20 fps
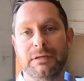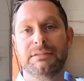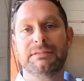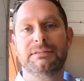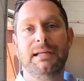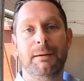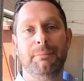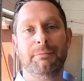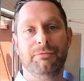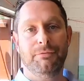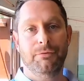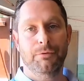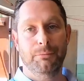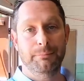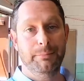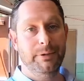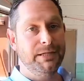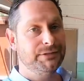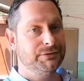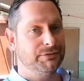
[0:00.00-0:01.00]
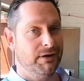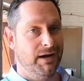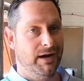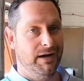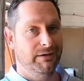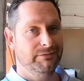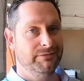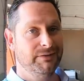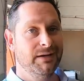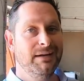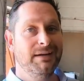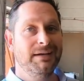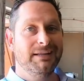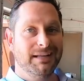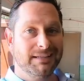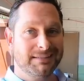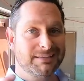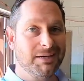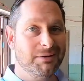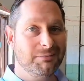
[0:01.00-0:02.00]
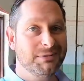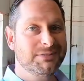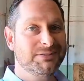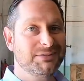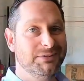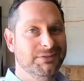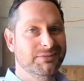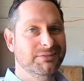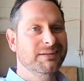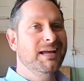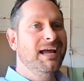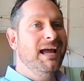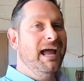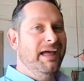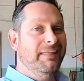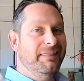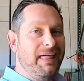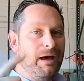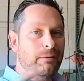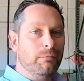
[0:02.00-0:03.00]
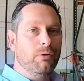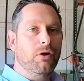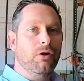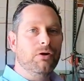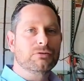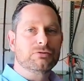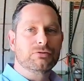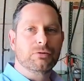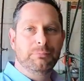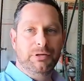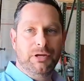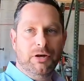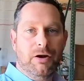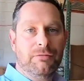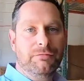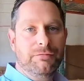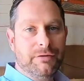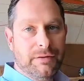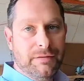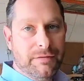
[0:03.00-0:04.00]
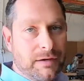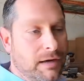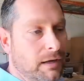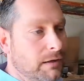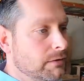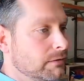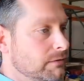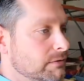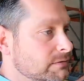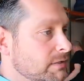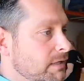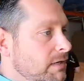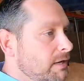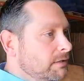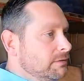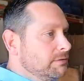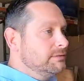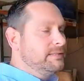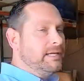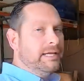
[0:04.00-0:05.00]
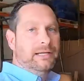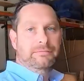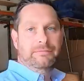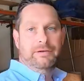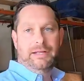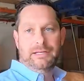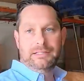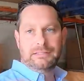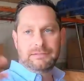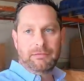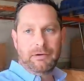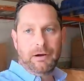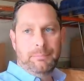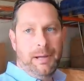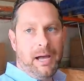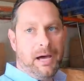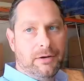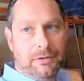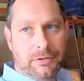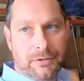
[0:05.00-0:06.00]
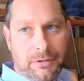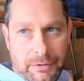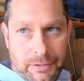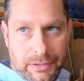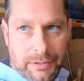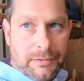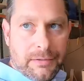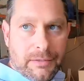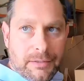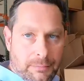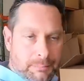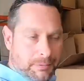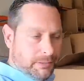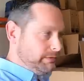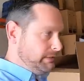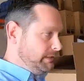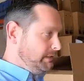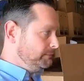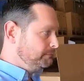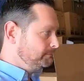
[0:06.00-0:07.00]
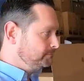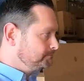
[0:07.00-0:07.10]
inch step through mid-drive that's coming soon, and that will also be offered in the colors to take advantage of our powder coating ability.